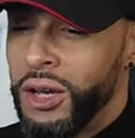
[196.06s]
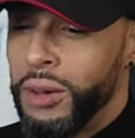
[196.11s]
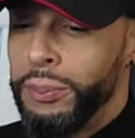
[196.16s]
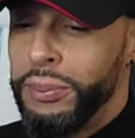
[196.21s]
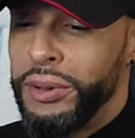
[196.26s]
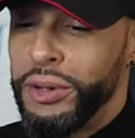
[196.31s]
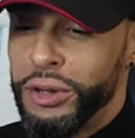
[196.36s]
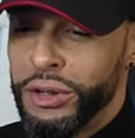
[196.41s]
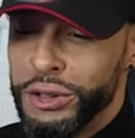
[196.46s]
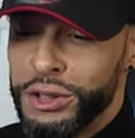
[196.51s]

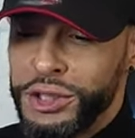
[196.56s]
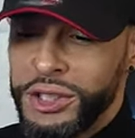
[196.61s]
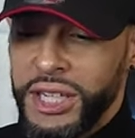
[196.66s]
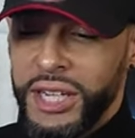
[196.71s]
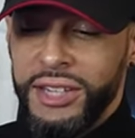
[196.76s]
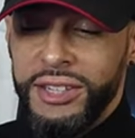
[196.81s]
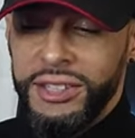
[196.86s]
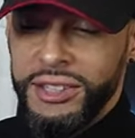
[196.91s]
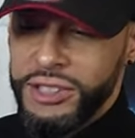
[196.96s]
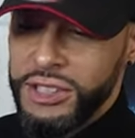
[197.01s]
pure
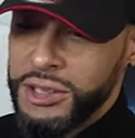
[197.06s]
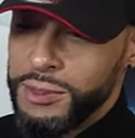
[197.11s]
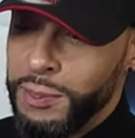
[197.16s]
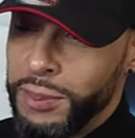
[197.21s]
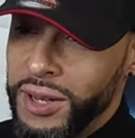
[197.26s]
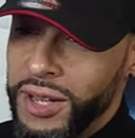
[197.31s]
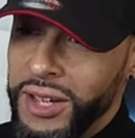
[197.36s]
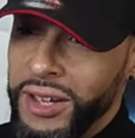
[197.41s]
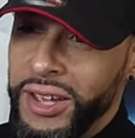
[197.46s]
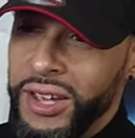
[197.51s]
sight
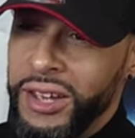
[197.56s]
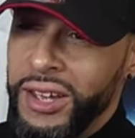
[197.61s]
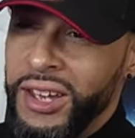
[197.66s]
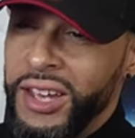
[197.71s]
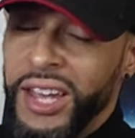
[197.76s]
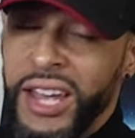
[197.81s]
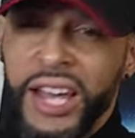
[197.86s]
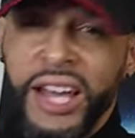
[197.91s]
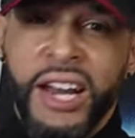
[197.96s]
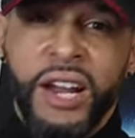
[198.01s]
display,
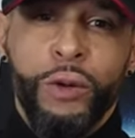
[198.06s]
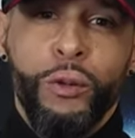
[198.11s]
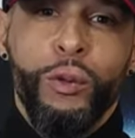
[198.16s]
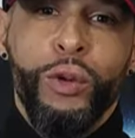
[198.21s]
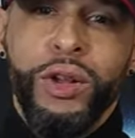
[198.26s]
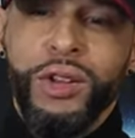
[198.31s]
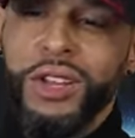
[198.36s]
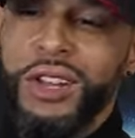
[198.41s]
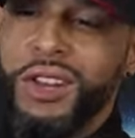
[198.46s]
and I really